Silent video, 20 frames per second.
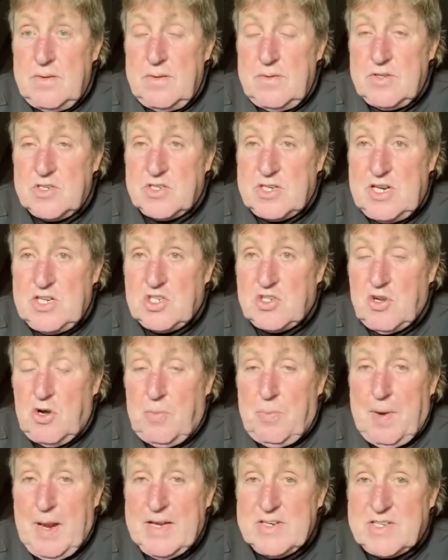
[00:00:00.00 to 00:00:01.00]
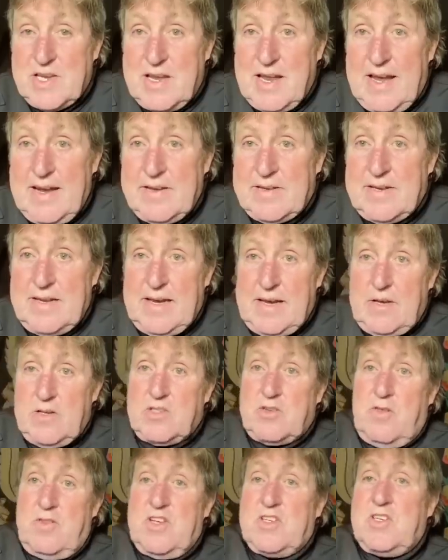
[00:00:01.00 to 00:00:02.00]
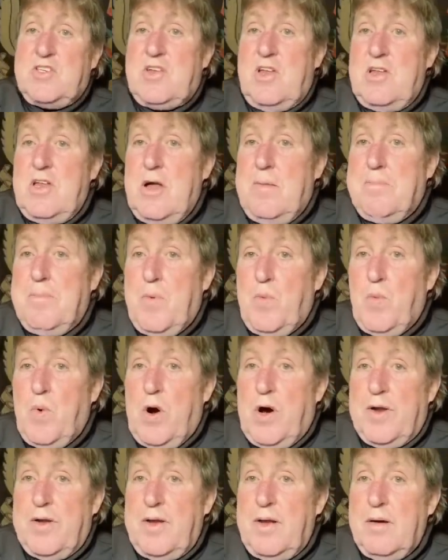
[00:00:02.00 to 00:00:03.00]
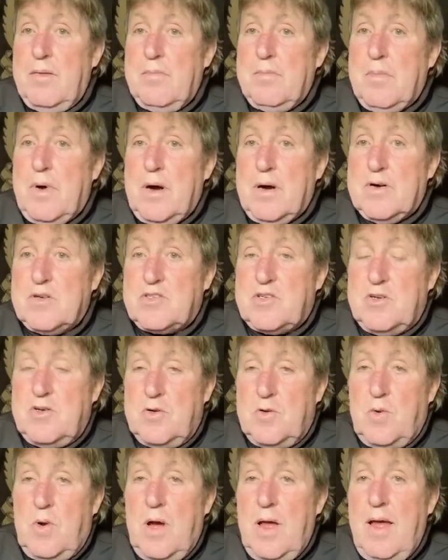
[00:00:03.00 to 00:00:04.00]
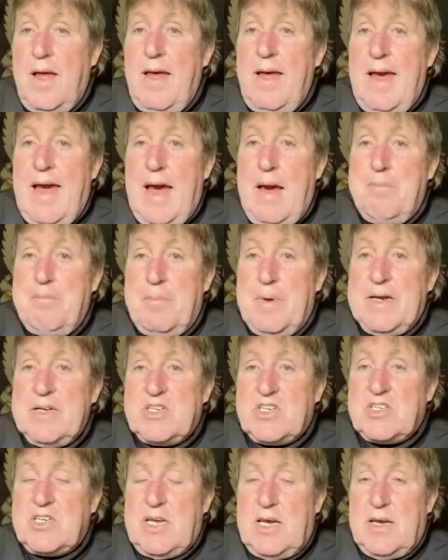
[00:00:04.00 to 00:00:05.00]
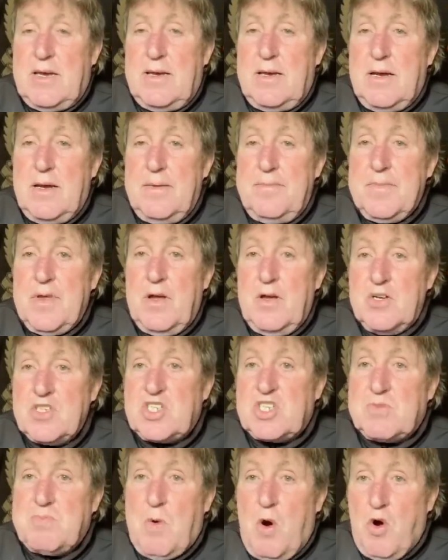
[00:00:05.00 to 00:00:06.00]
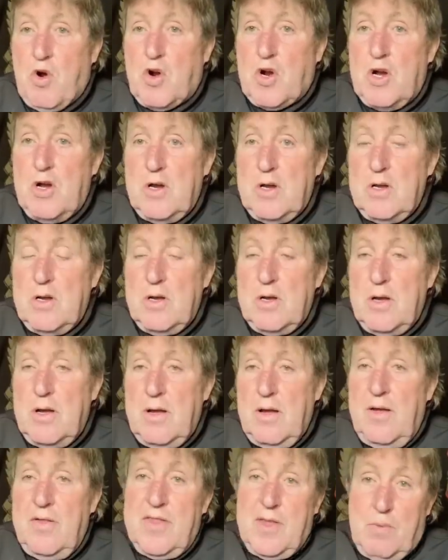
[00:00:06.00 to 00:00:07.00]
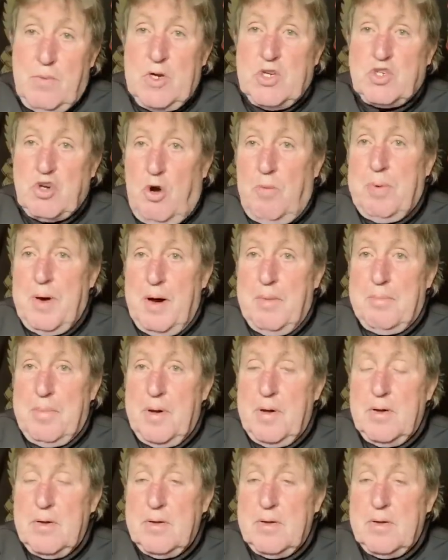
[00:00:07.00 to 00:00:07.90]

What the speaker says: the siege took place in 80, so this is a #1 Mark II NBC smock that we chop up.